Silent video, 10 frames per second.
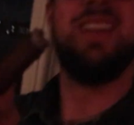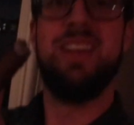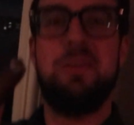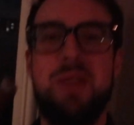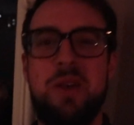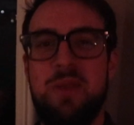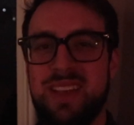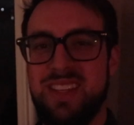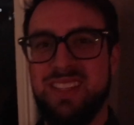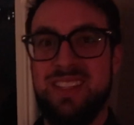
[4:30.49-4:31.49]
I mean, it
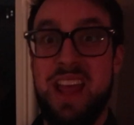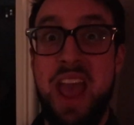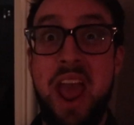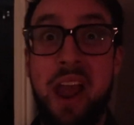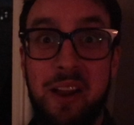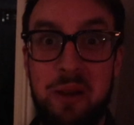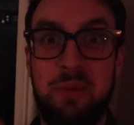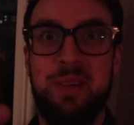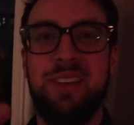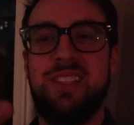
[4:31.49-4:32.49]
wasn't
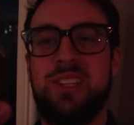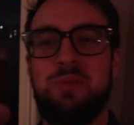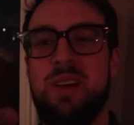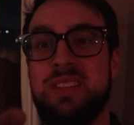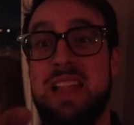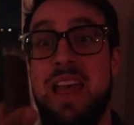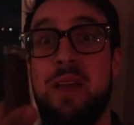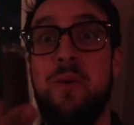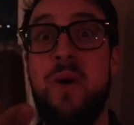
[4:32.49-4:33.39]
terrible. It just wasn't like,